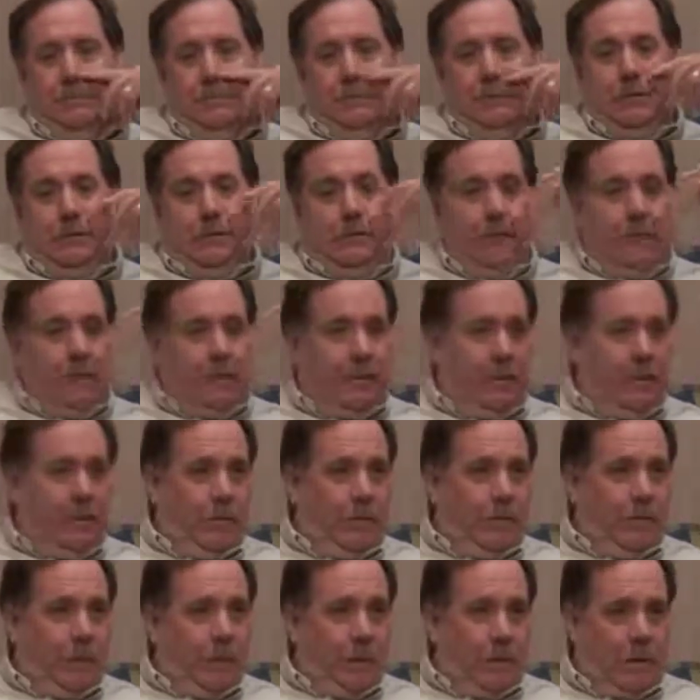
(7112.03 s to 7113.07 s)
there's people that
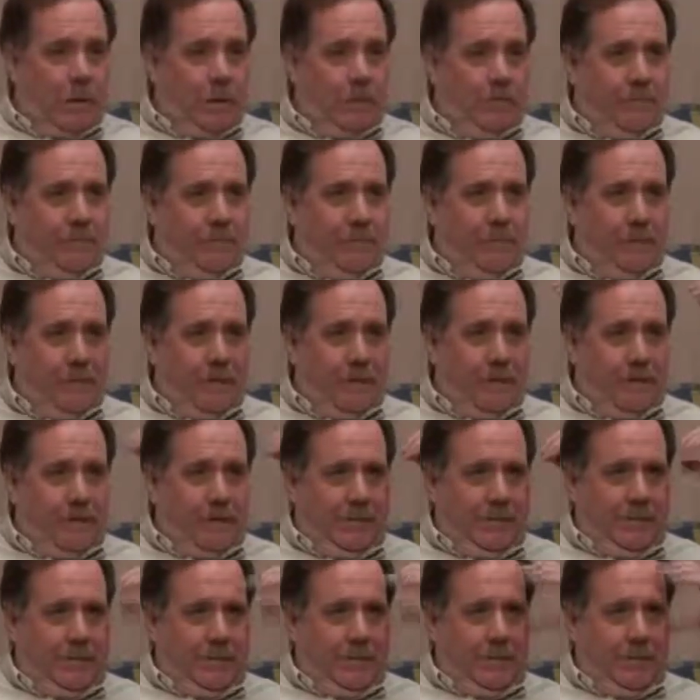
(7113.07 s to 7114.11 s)
would work for free
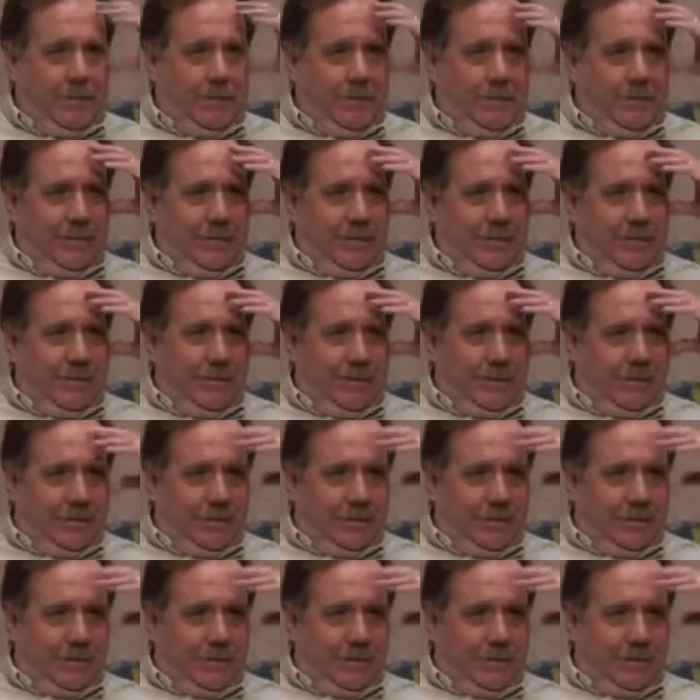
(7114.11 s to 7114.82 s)
they